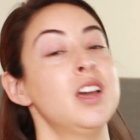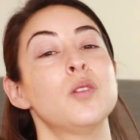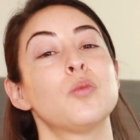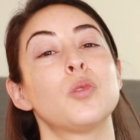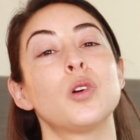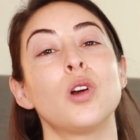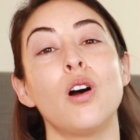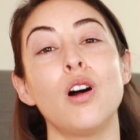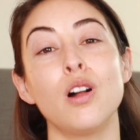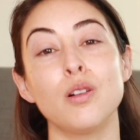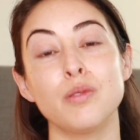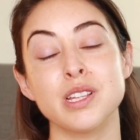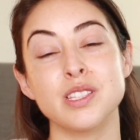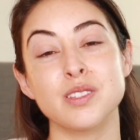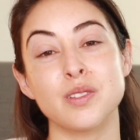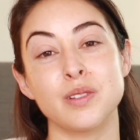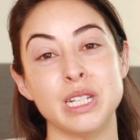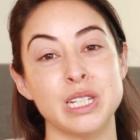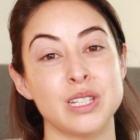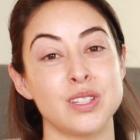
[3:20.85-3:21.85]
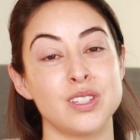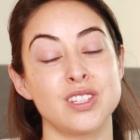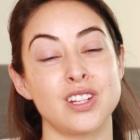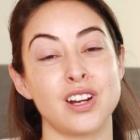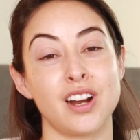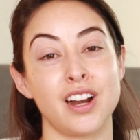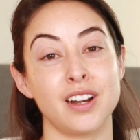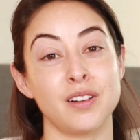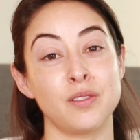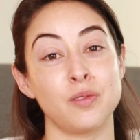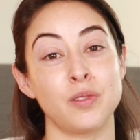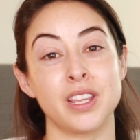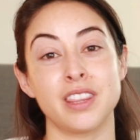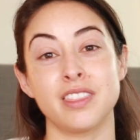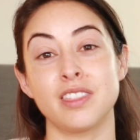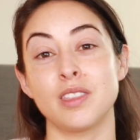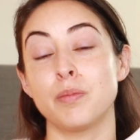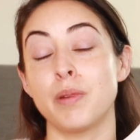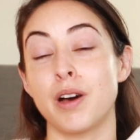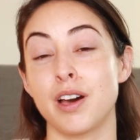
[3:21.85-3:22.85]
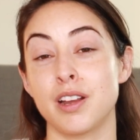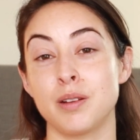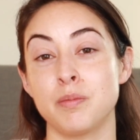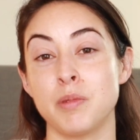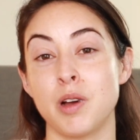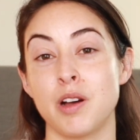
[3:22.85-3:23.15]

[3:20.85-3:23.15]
We're always going to start with the bottom